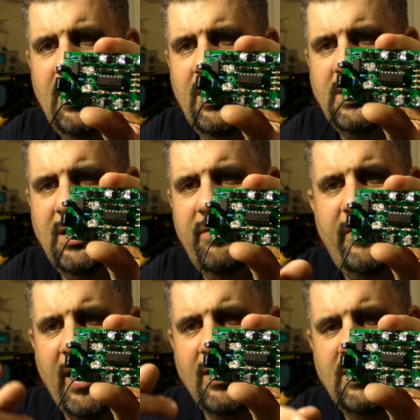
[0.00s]
This thing
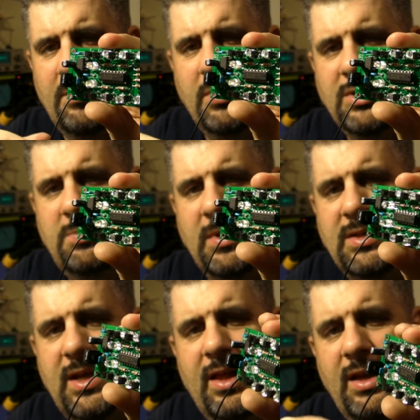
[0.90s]
fires up and
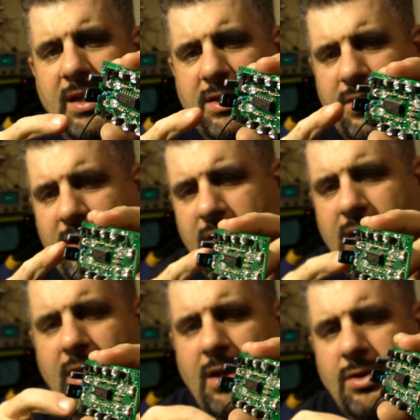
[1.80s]
spins the LEDs around. You
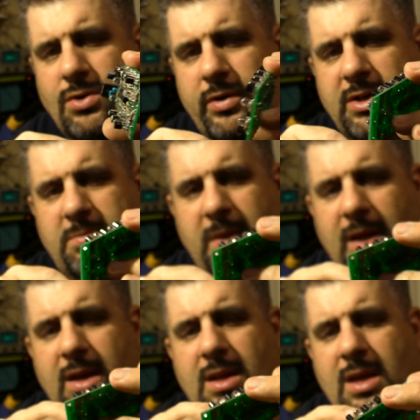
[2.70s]
can control the
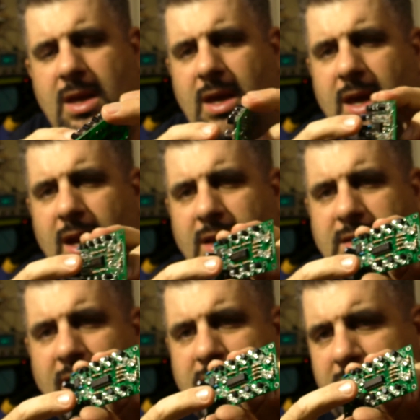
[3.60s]
speed. And it's
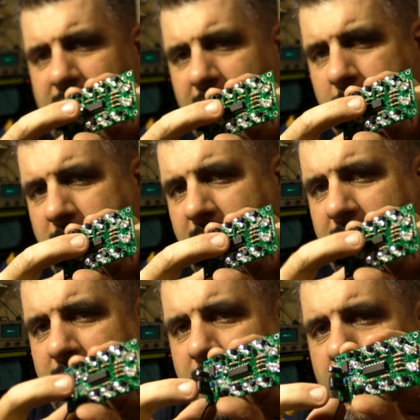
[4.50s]
actually got a pick
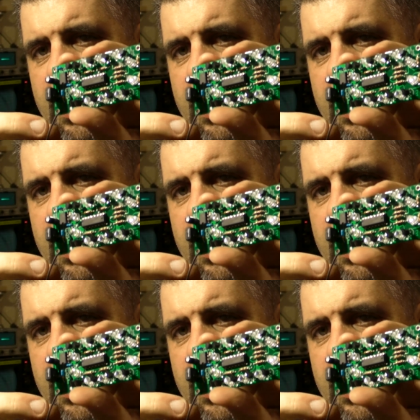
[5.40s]
in there